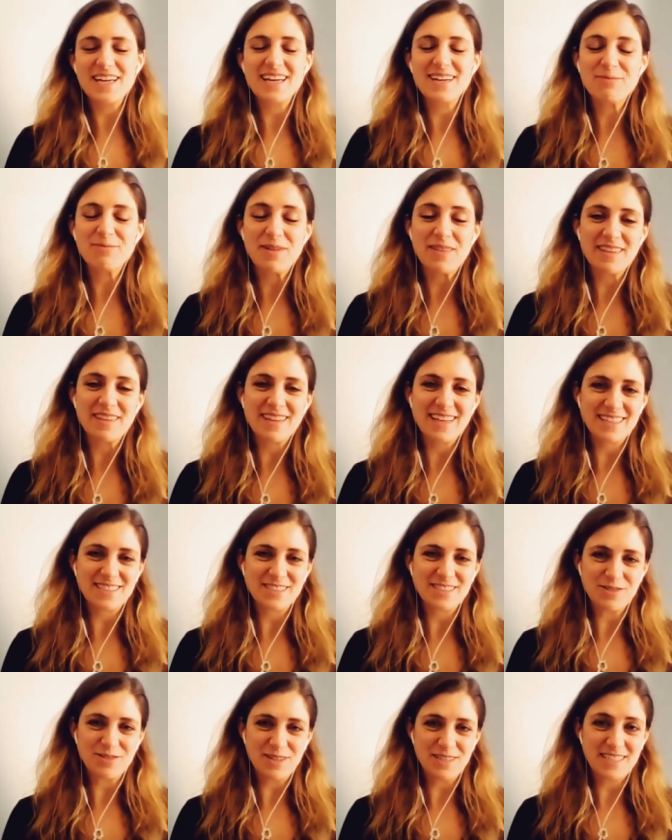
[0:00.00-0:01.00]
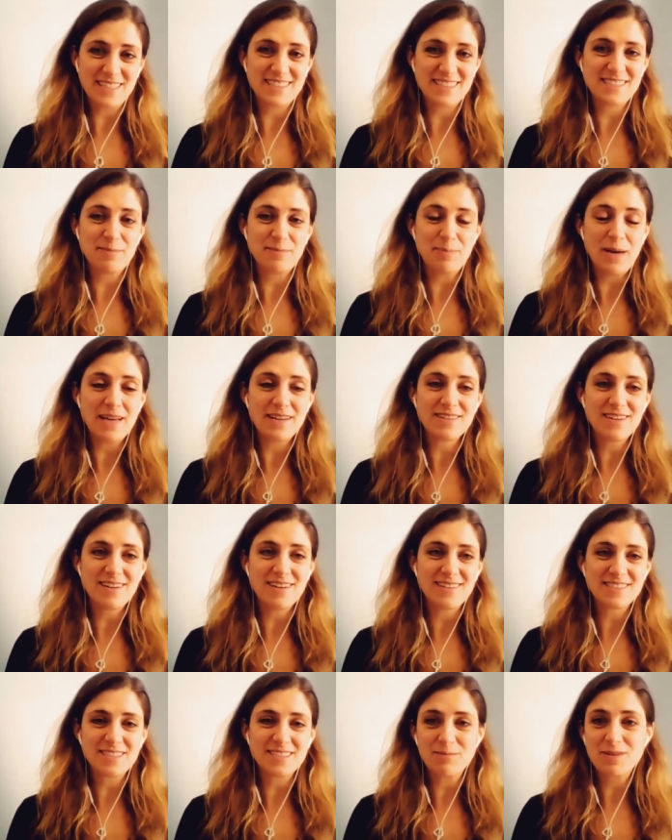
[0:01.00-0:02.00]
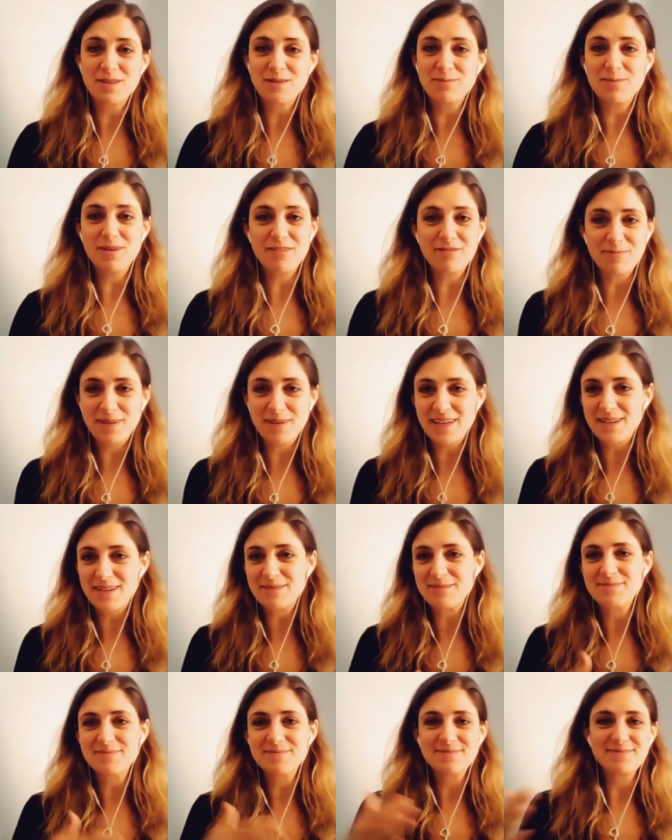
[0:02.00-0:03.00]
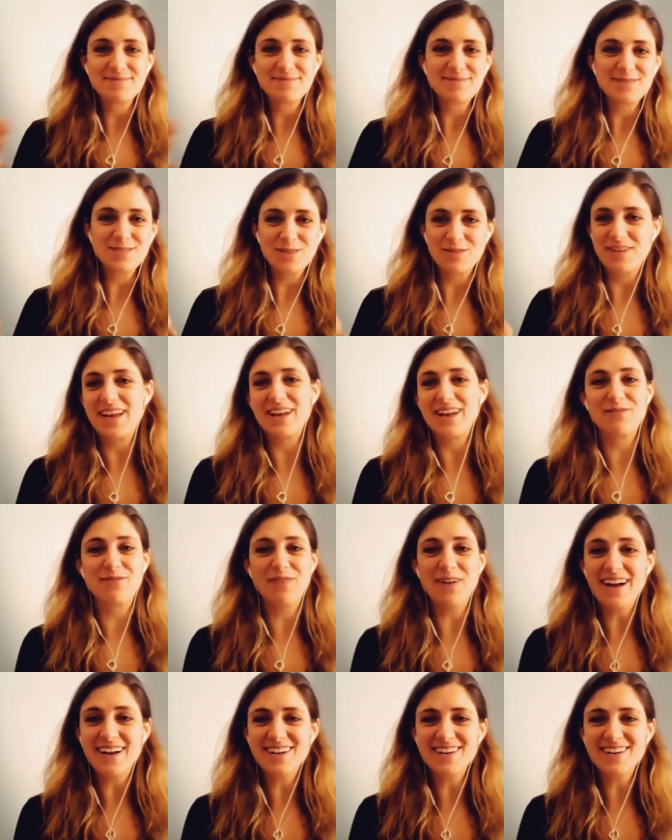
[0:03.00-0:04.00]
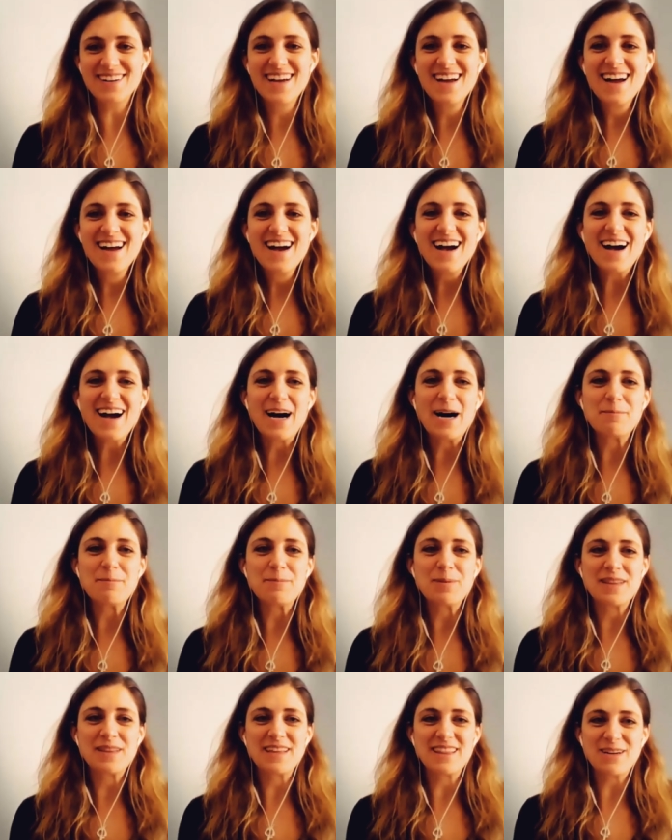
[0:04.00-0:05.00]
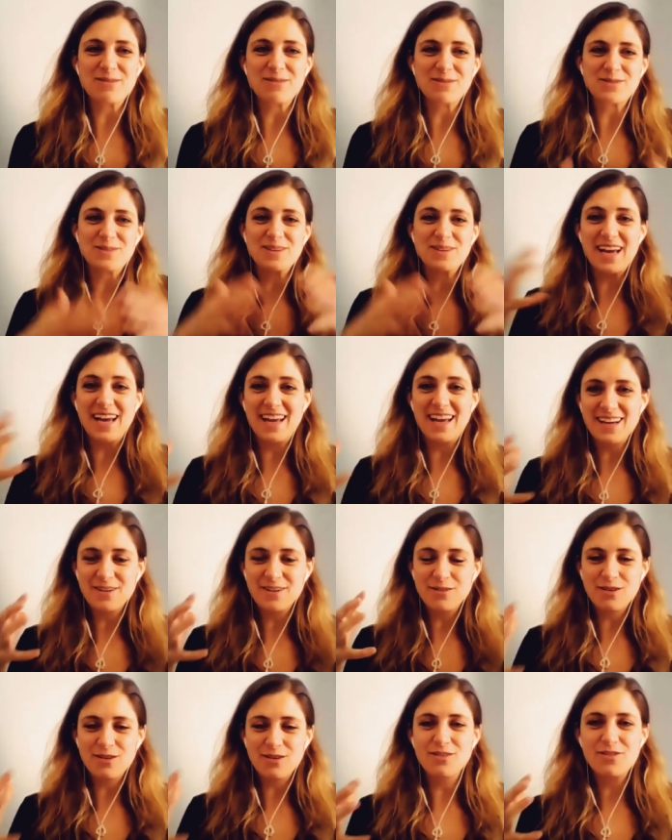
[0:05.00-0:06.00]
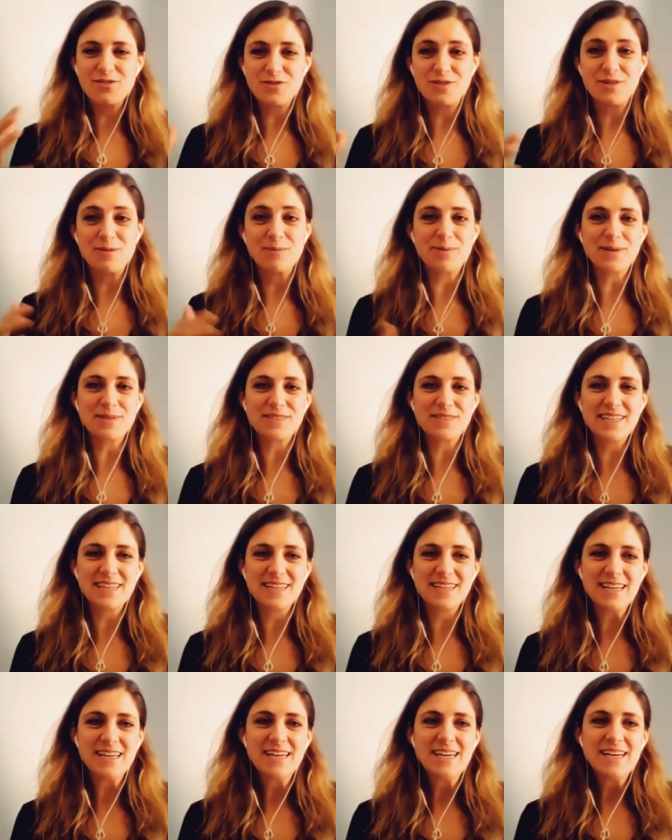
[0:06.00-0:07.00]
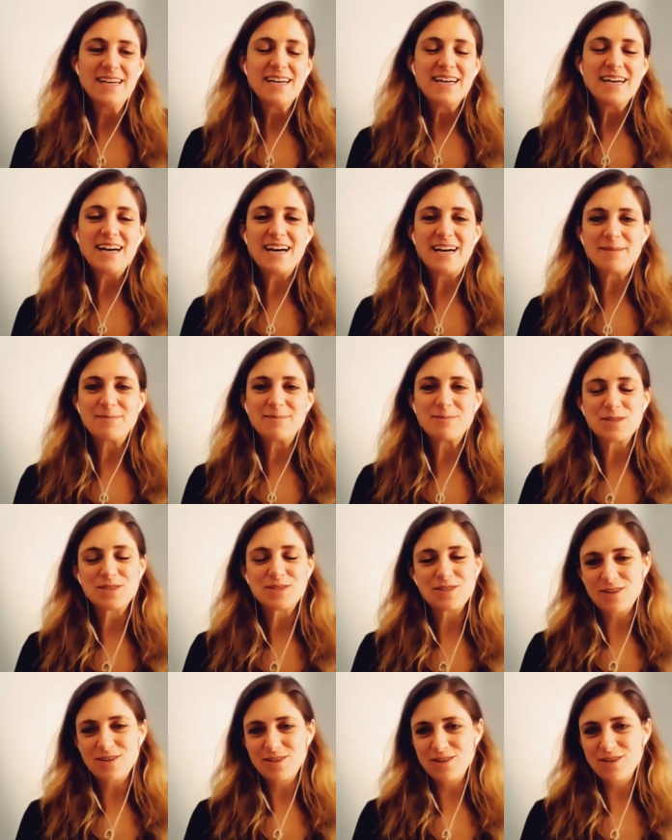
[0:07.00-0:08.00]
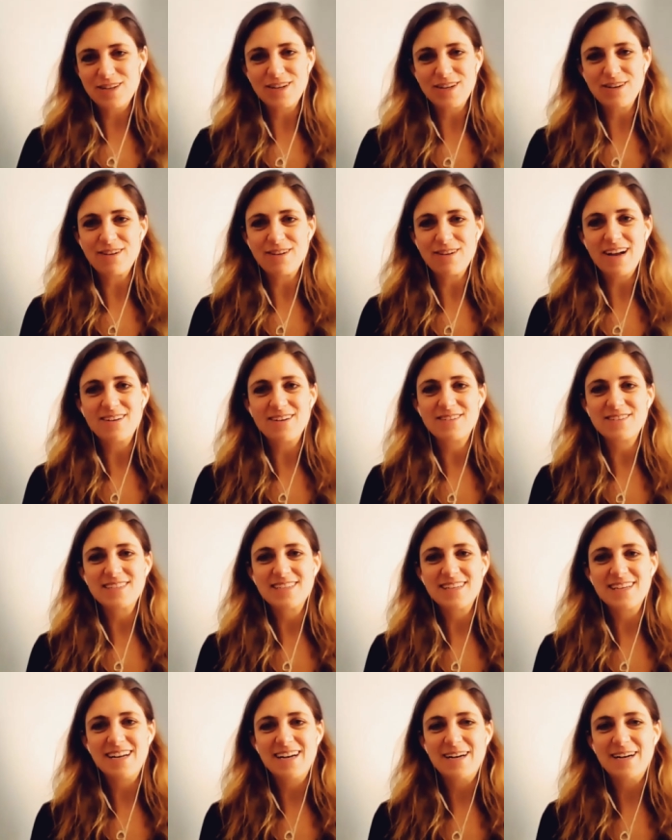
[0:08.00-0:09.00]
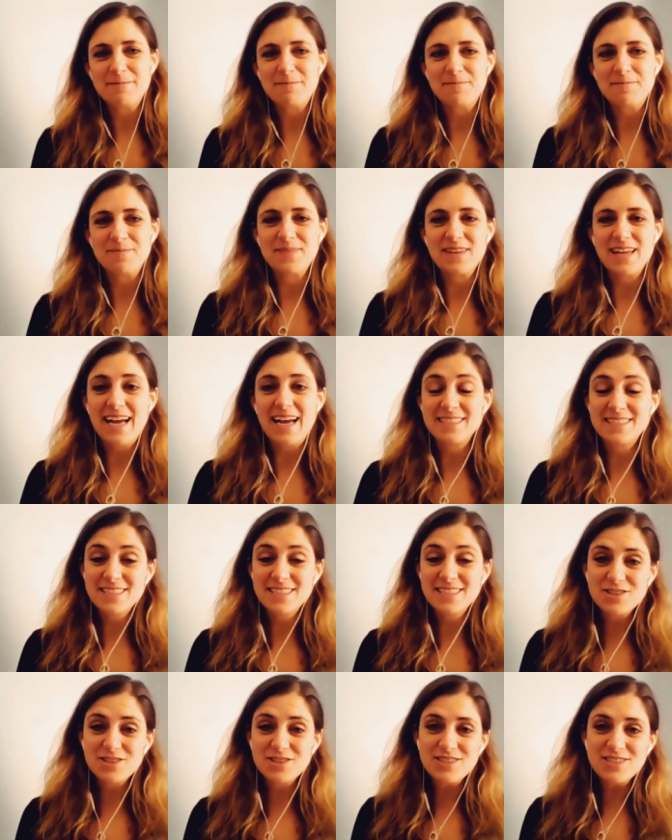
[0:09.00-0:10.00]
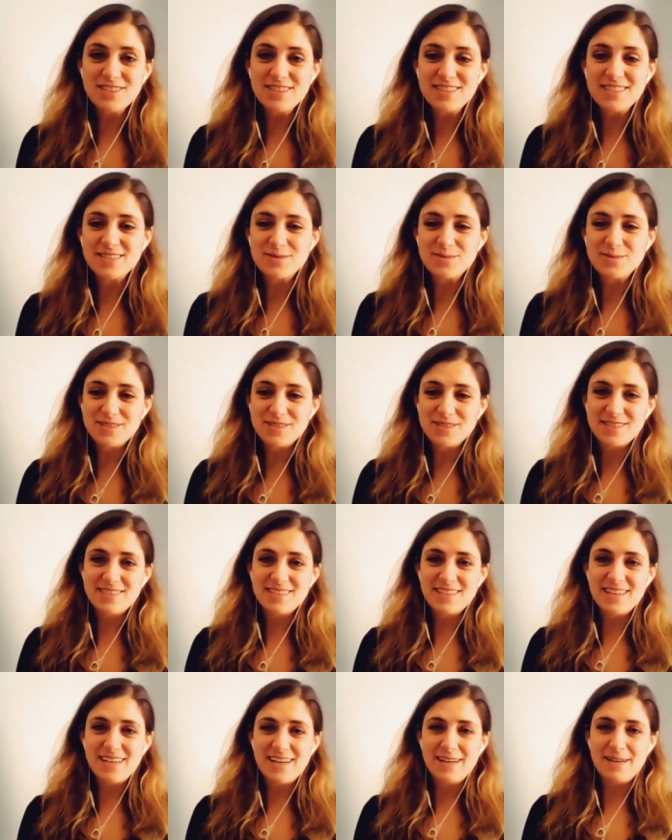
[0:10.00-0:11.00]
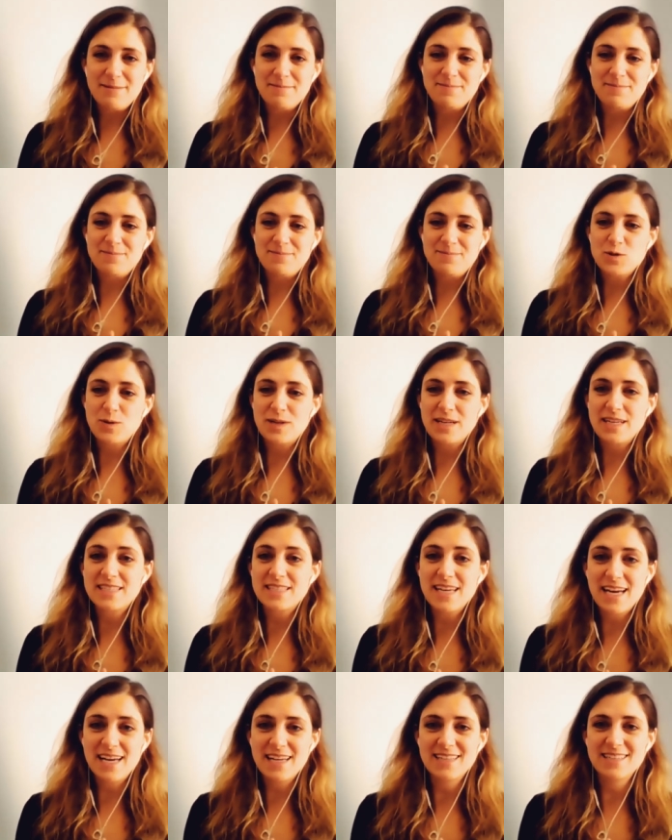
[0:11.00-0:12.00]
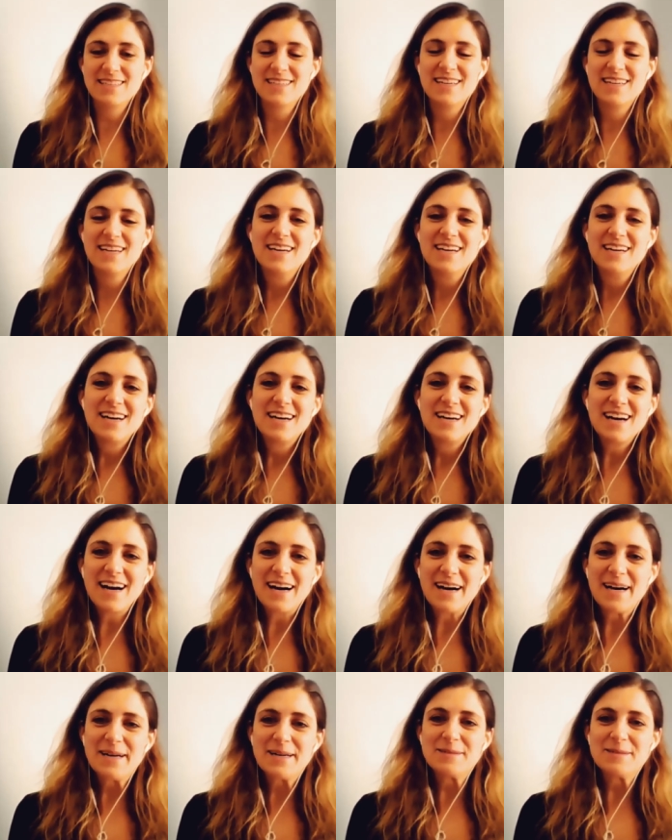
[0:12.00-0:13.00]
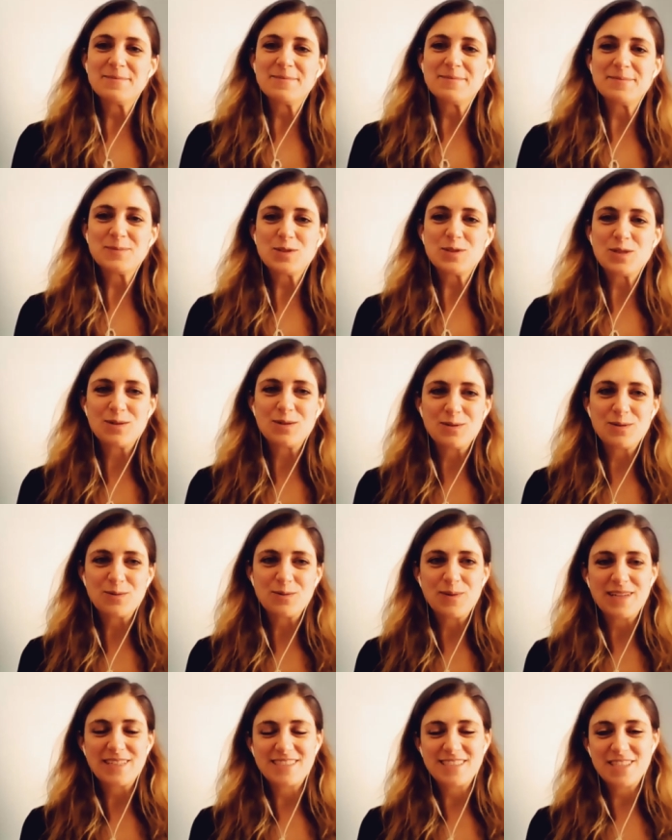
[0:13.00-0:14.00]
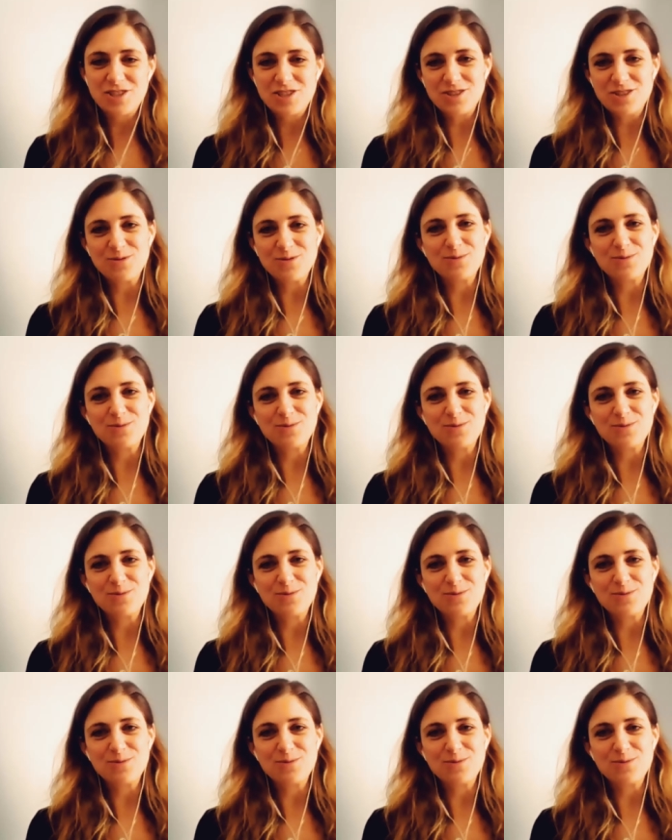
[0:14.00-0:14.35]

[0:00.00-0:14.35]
within industry didn't depend on someone above me sort of getting fired, but that there was organic growth sort of built in. So I started looking around at digital. This was 2010. So when digital